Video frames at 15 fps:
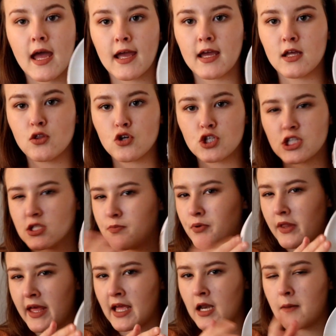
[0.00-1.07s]
And they're just
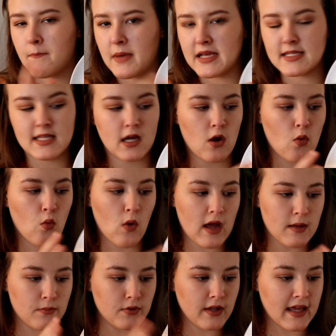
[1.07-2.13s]
plain basic
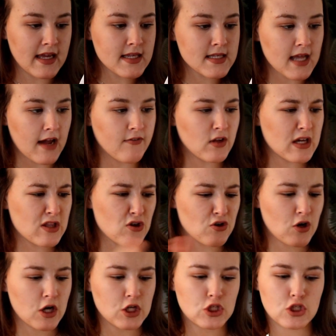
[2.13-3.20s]
white plates. I feel like they're
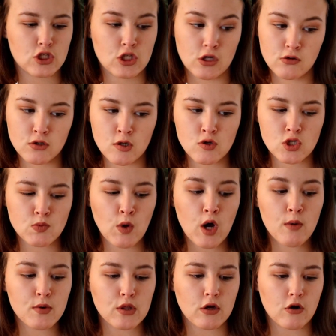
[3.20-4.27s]
not too, too
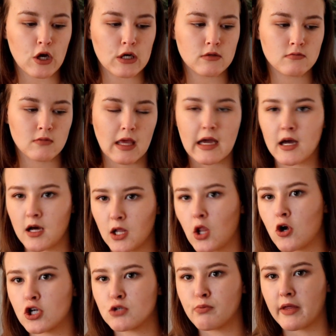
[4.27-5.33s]
small, but they're not like a
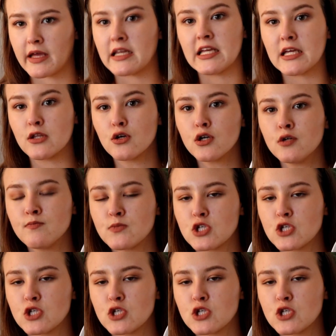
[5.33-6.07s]
large plate either.